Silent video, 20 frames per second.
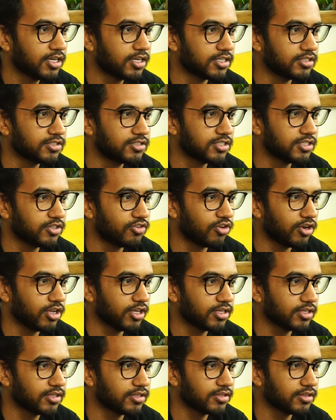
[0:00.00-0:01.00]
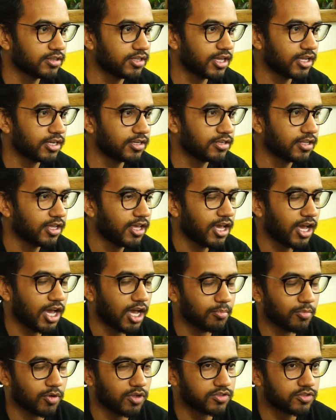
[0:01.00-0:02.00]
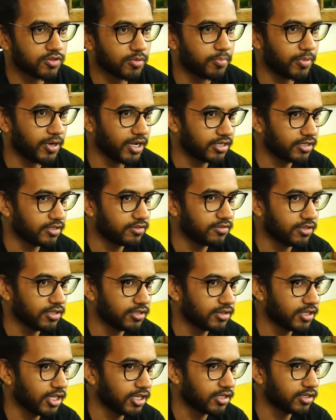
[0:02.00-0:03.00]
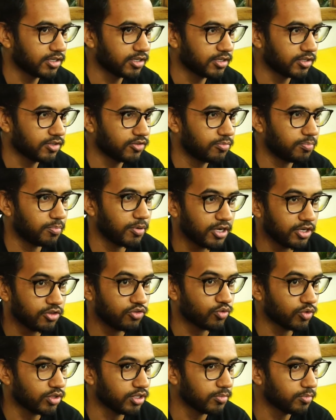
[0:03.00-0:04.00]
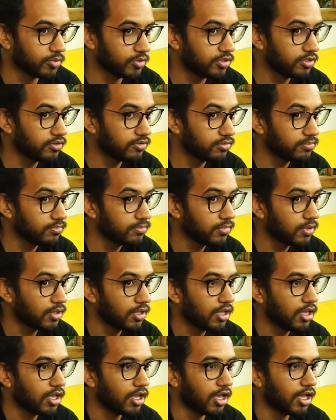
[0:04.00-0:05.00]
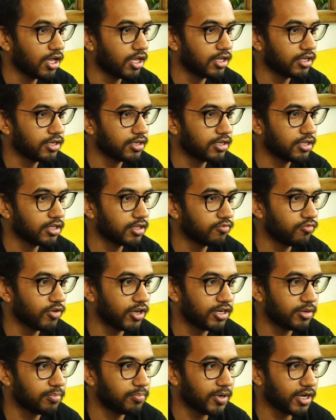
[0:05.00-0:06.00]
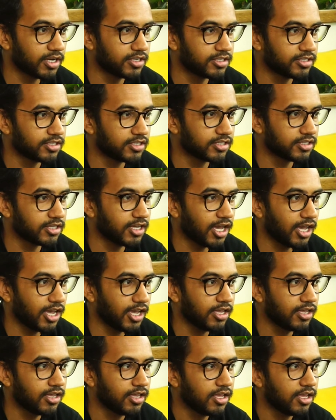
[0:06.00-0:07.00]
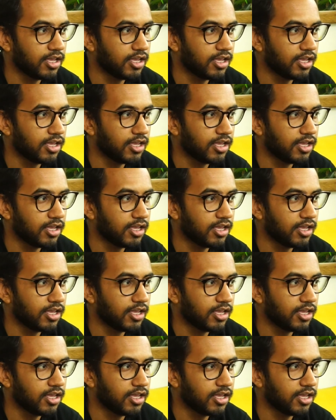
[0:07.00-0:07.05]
considering that I'm also practicing spiritually Buddhism and a very practical guy,